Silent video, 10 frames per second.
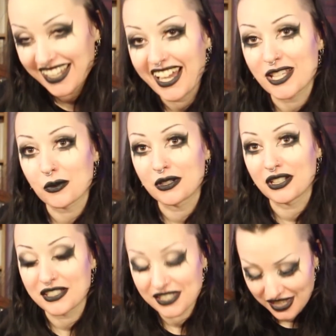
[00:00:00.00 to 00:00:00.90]
as one
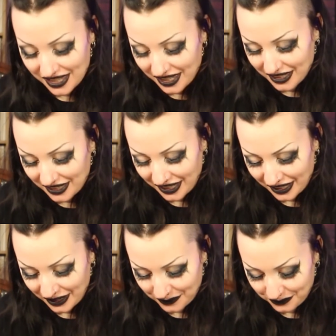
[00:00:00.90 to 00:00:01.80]
does.
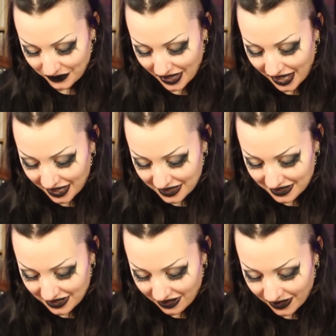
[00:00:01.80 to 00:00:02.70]

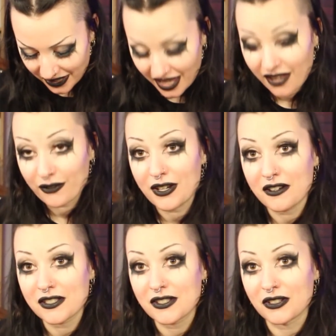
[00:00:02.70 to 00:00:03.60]
And I have
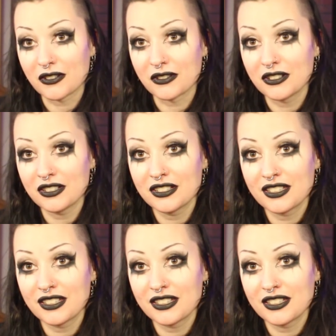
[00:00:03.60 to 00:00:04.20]
cast on